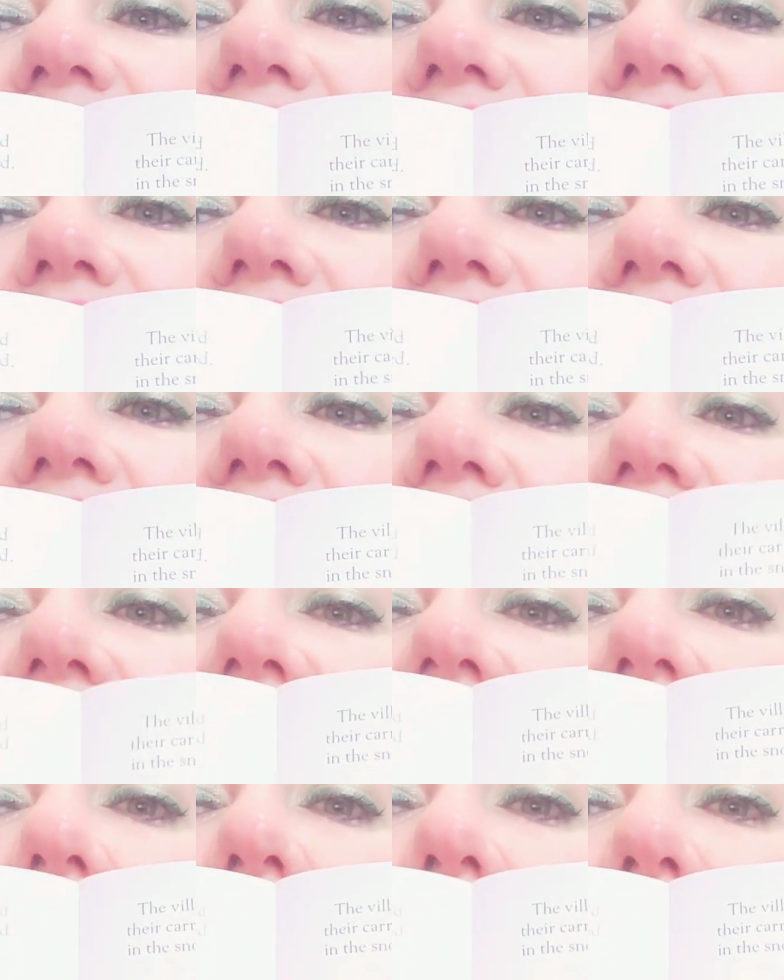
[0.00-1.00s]
There they are
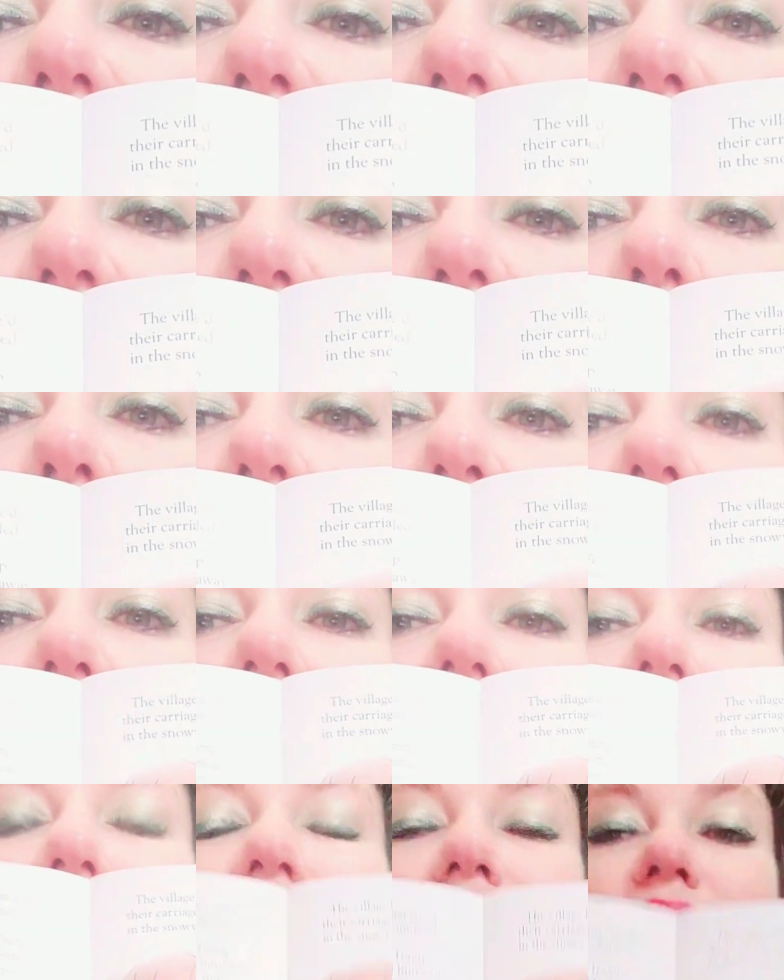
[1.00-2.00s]
going for their
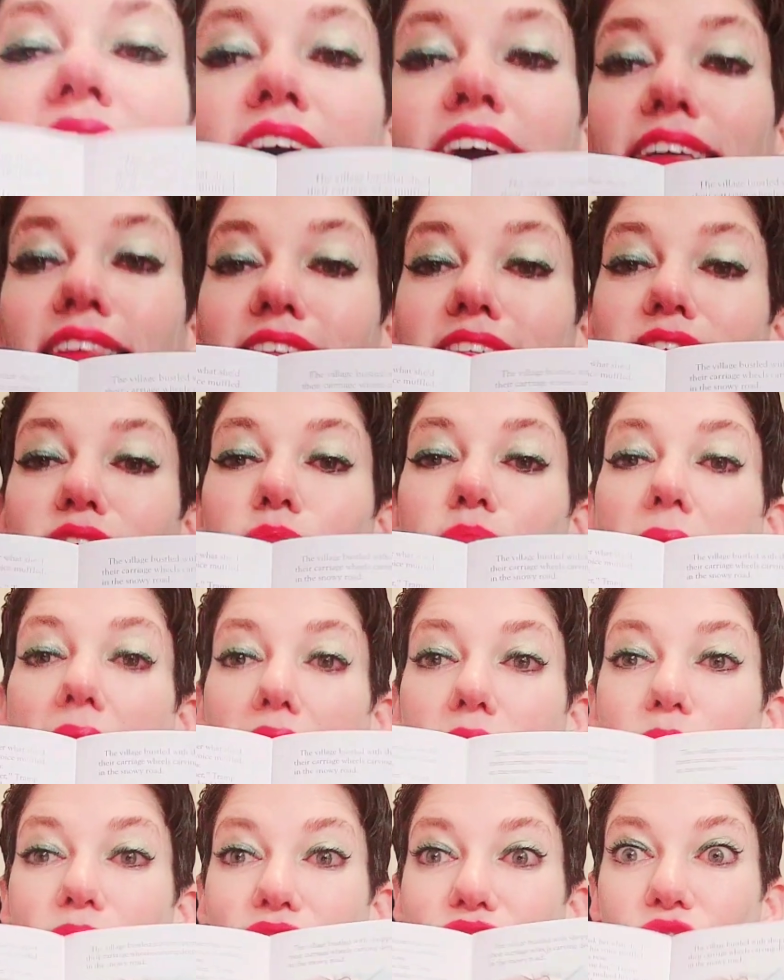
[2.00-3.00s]
walk. And this is
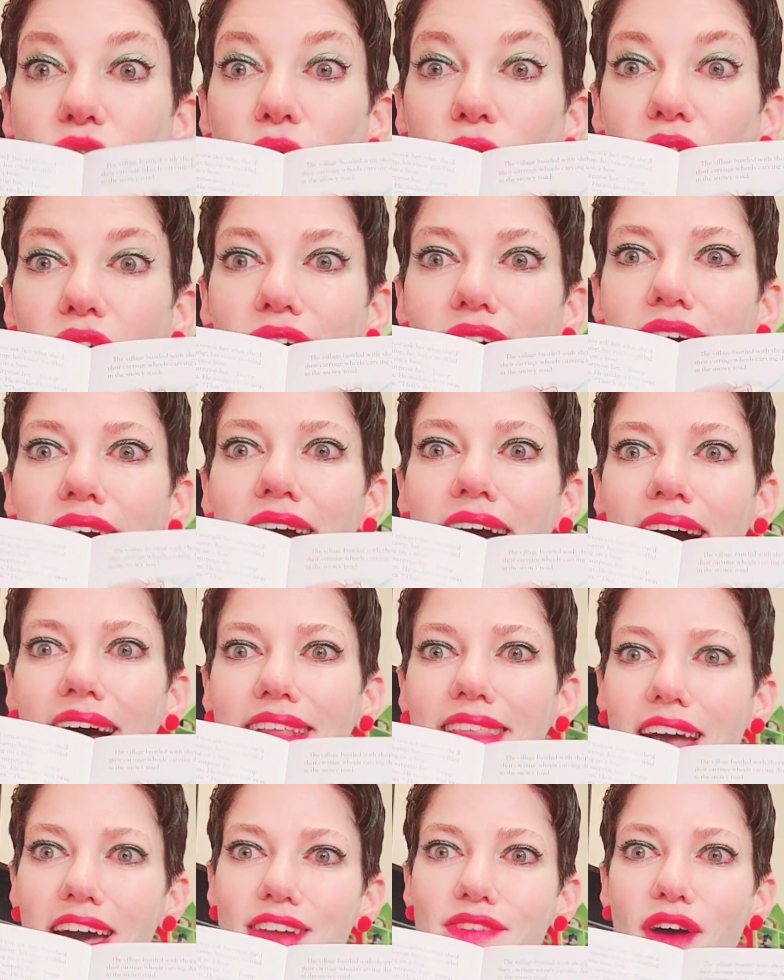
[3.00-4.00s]
back before
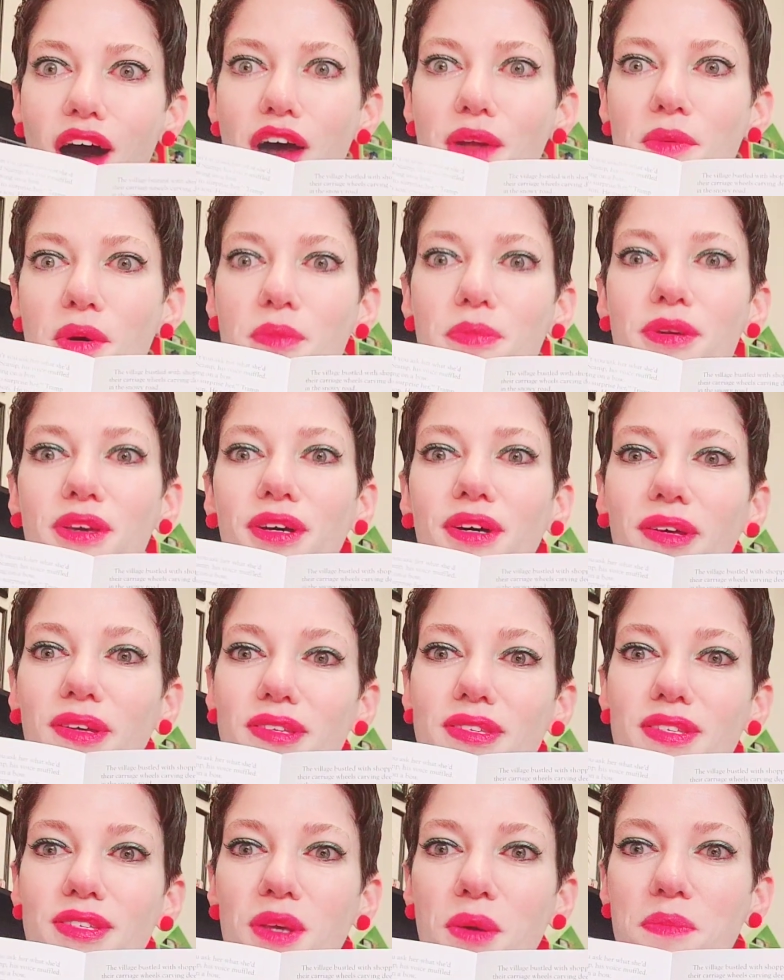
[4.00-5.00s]
a lot of
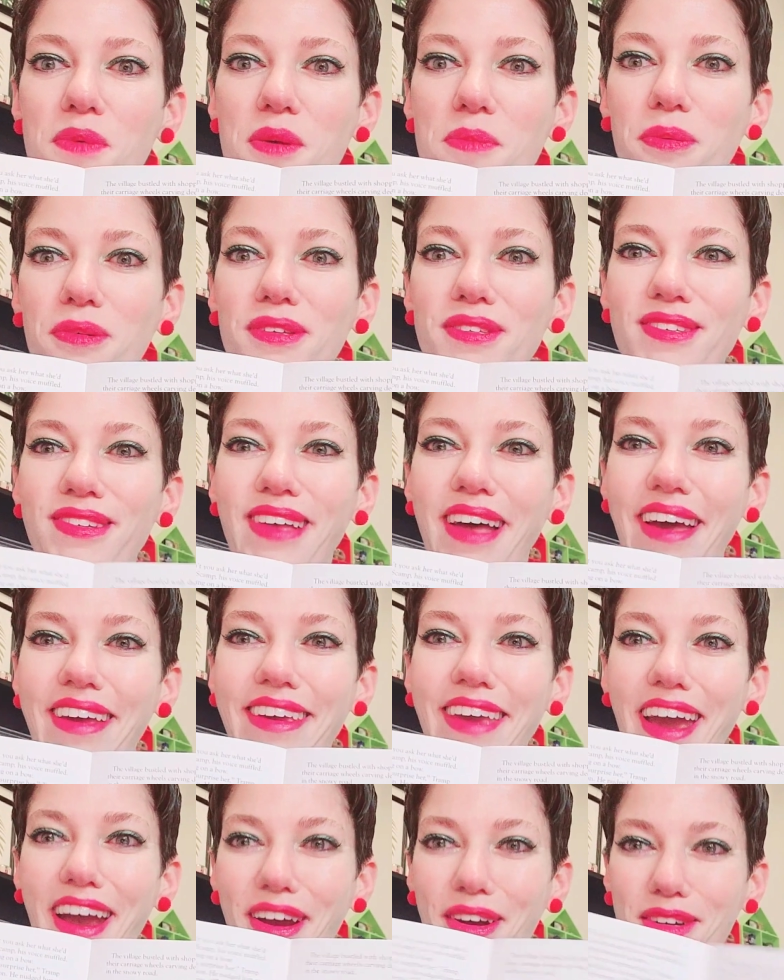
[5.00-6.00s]
automobiles, so people still
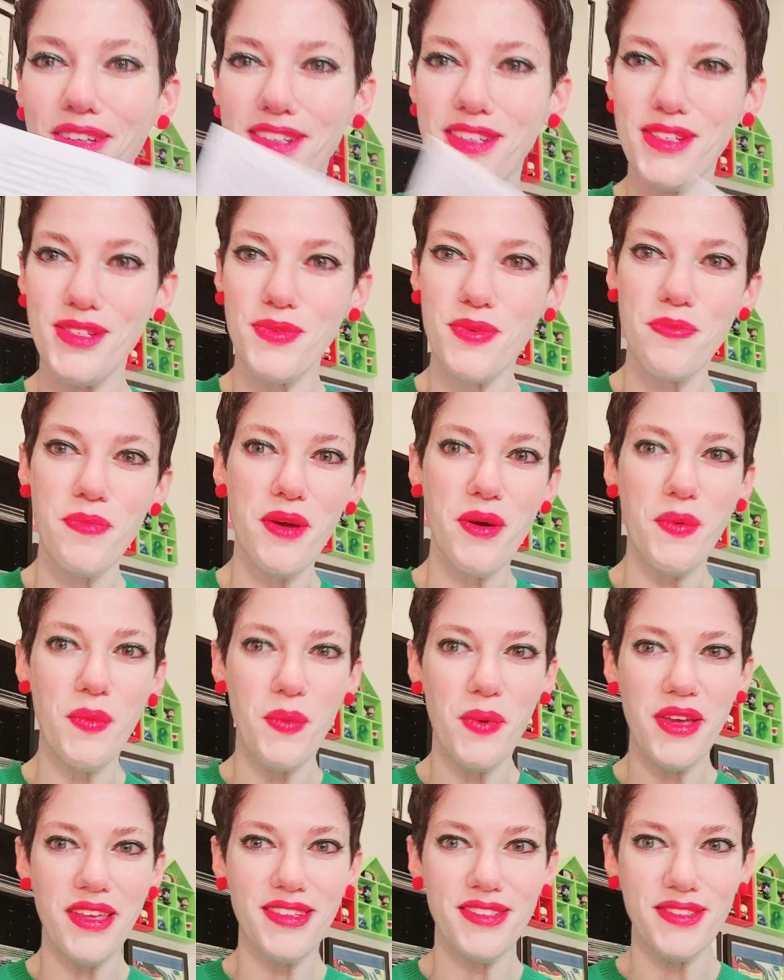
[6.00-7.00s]
had carriages with big
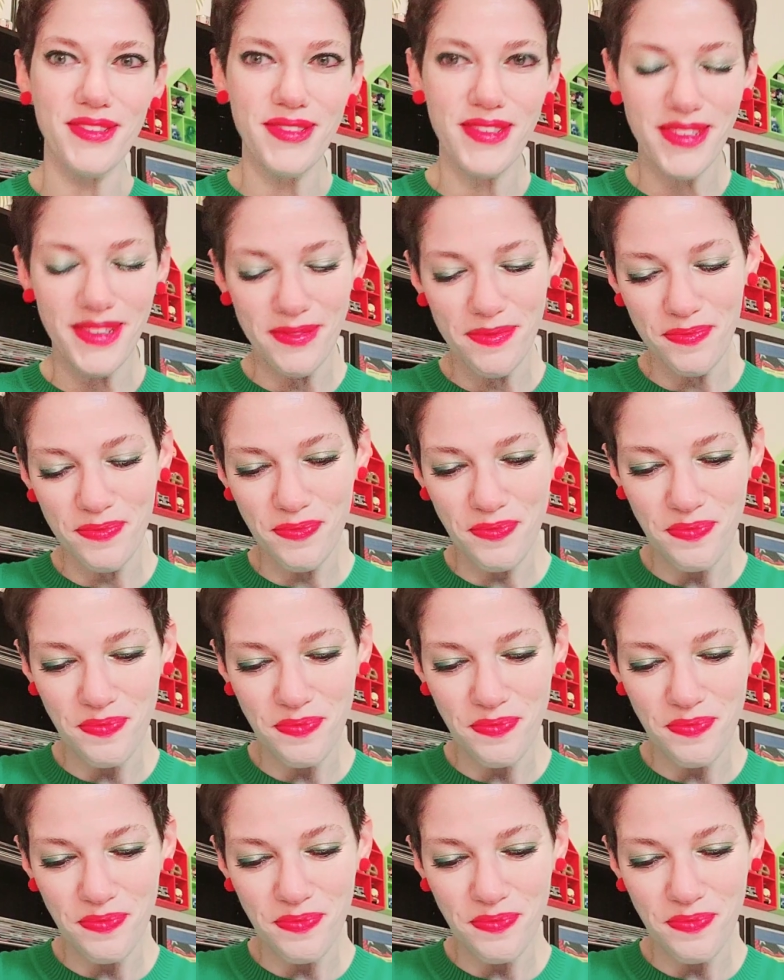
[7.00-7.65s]
wheels.